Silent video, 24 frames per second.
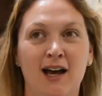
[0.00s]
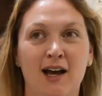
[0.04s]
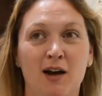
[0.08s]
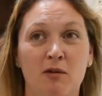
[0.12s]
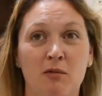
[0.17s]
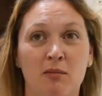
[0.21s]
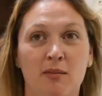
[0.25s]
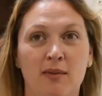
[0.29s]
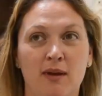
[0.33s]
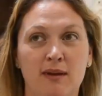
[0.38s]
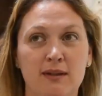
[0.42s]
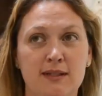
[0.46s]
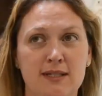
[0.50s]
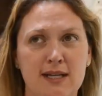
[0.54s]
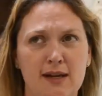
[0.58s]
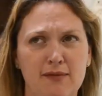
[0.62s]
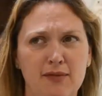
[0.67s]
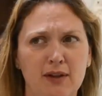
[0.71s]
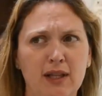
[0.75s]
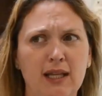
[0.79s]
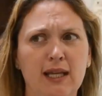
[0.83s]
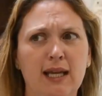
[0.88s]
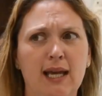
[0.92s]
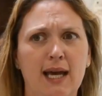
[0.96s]
um,
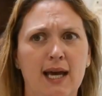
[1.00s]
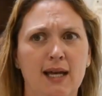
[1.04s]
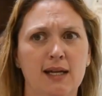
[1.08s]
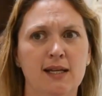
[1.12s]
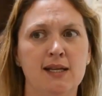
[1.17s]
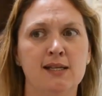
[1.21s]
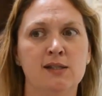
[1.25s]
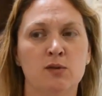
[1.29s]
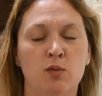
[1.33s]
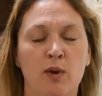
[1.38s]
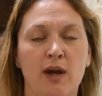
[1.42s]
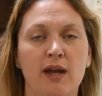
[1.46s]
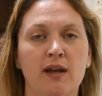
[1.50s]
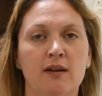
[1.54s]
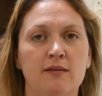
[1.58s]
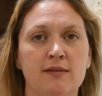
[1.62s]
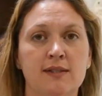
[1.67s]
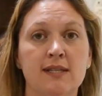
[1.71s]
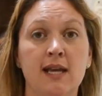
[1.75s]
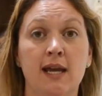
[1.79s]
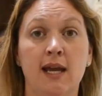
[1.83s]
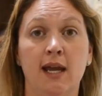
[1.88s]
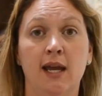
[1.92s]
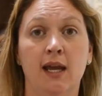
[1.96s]
definitely had his way of
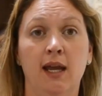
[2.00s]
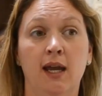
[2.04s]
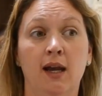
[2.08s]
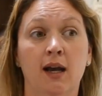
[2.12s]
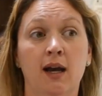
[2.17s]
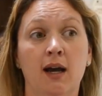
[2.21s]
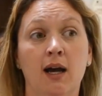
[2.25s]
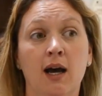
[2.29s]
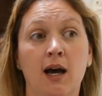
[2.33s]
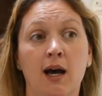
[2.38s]
saying,